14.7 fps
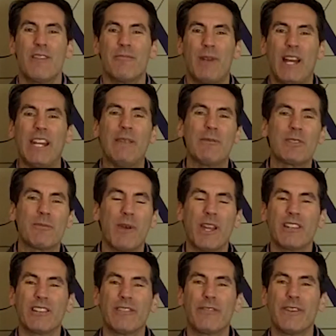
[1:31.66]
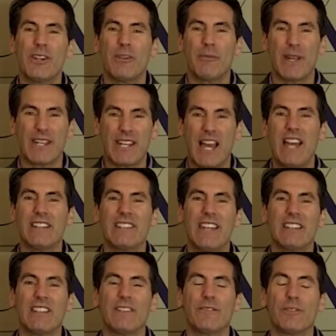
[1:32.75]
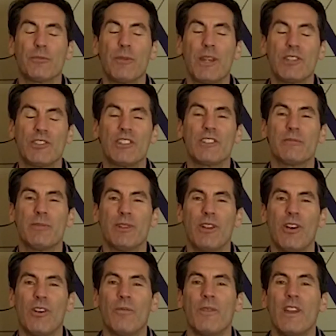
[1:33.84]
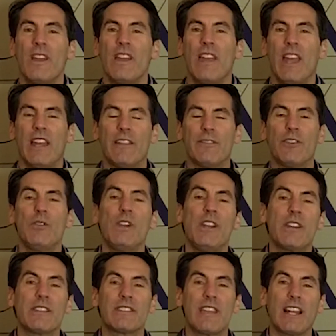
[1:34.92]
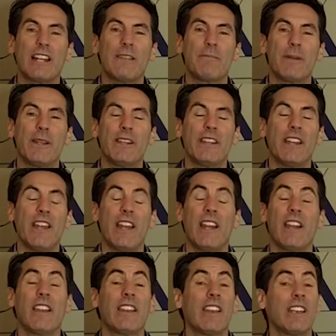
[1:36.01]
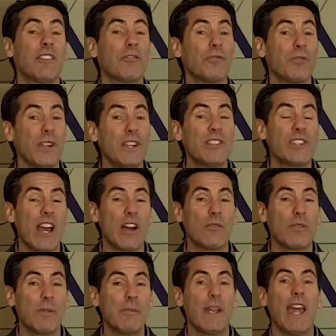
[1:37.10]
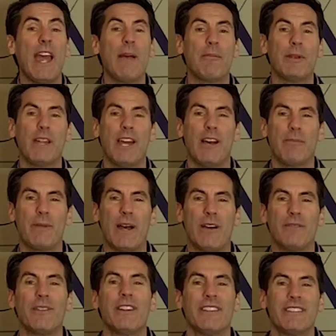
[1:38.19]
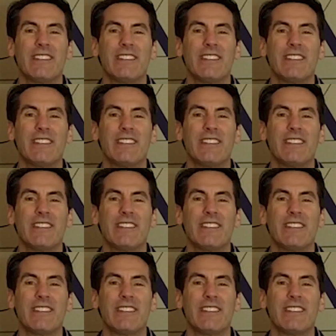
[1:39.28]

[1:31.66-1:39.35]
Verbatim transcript: My name is Michael LaFido. My contact information is below. And if you need a second opinion on anything, reach out. We'd be happy to help out.